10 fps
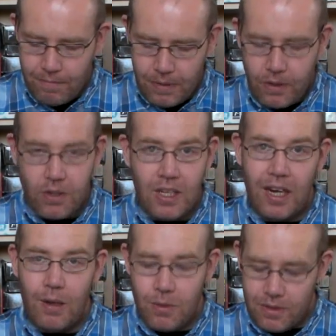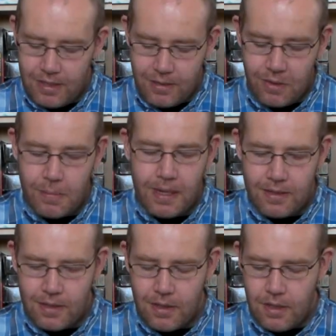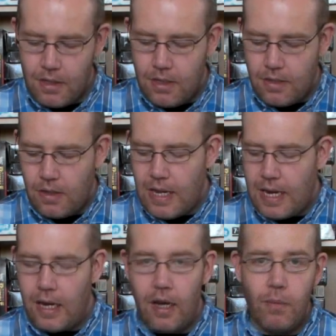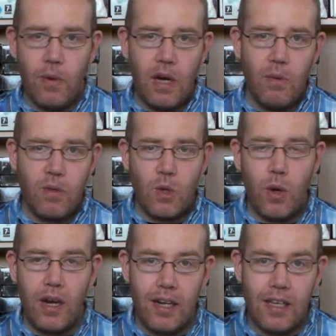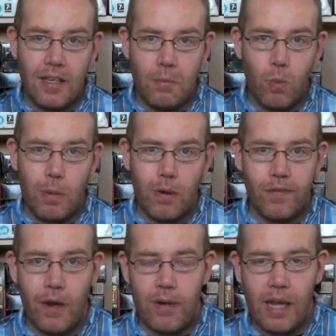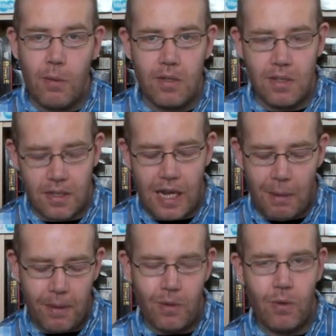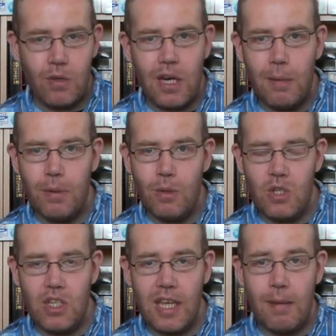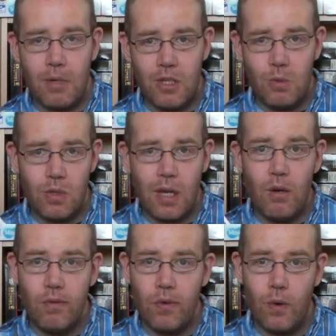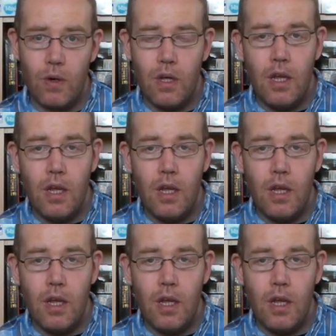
As long as it loads, that's all that matters. So yeah, I would quickly whip my phone out when I was at the car boot to see how much this was going for.